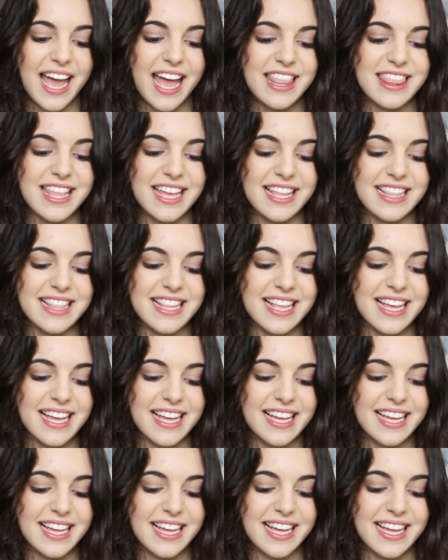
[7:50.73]
and then
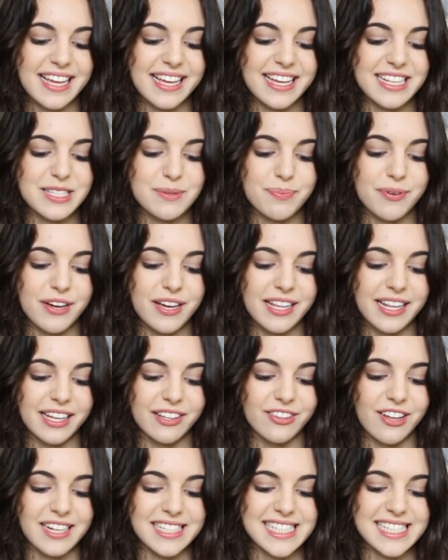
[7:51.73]
it gets put in
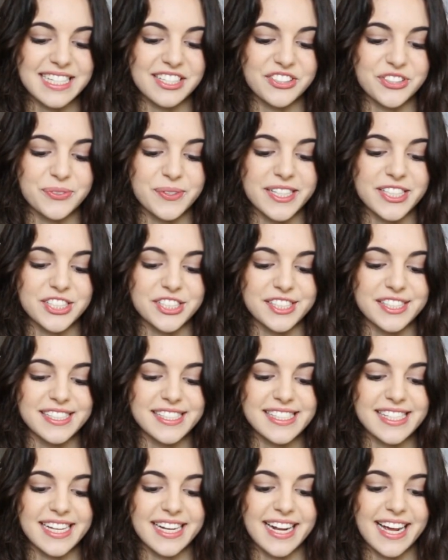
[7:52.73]
like lots of
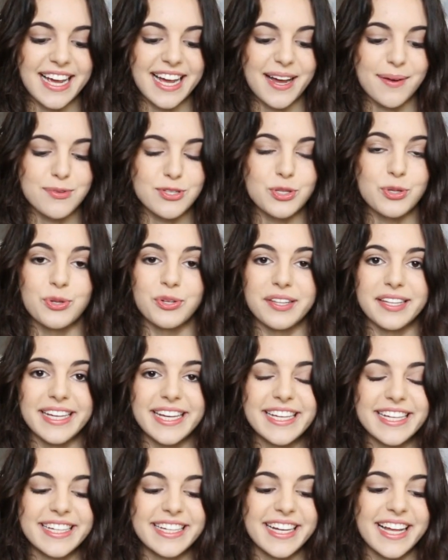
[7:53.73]
situations, and I
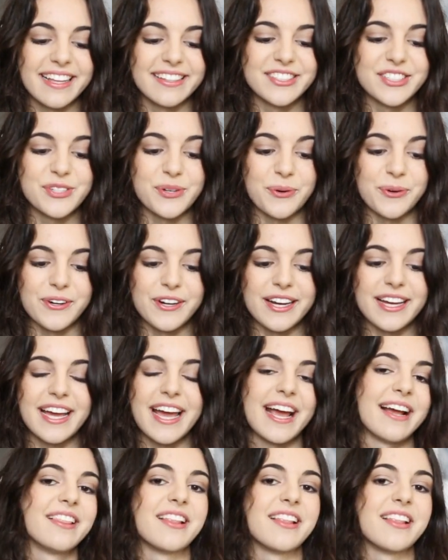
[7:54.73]
absolutely adore it.